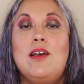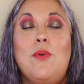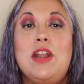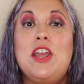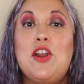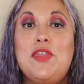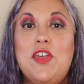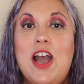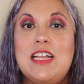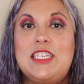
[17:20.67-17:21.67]
What are your
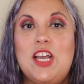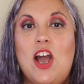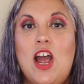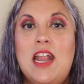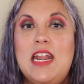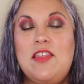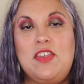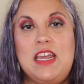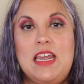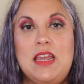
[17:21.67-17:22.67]
thoughts on
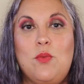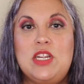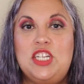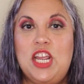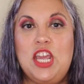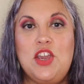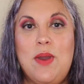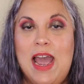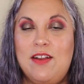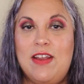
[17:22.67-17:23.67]
the Wishing You
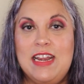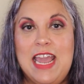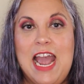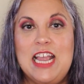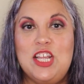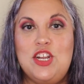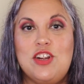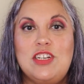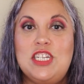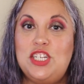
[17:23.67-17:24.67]
Advent
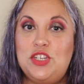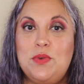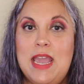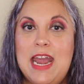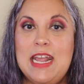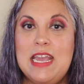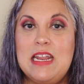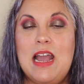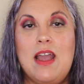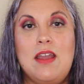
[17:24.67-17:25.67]
Calendar? Did you get
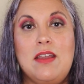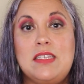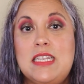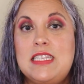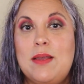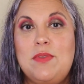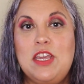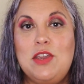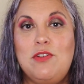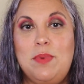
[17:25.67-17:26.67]
it? Is it
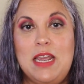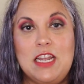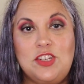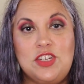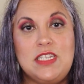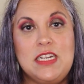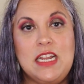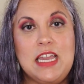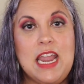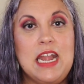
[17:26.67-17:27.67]
something you would be interested
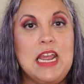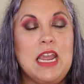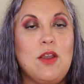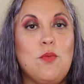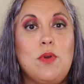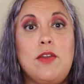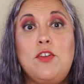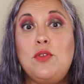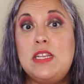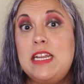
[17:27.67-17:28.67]
in getting? If
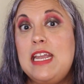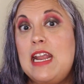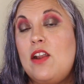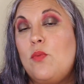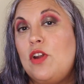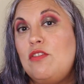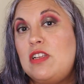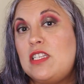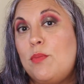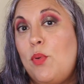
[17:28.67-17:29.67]
you did get it, were you
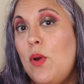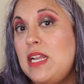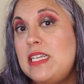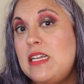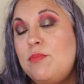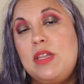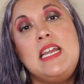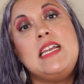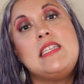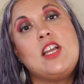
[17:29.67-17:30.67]
disappointed?
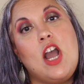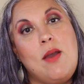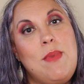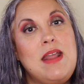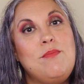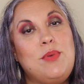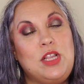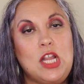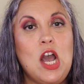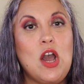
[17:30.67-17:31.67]
Please comment
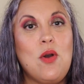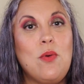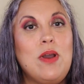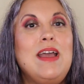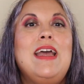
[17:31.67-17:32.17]
below.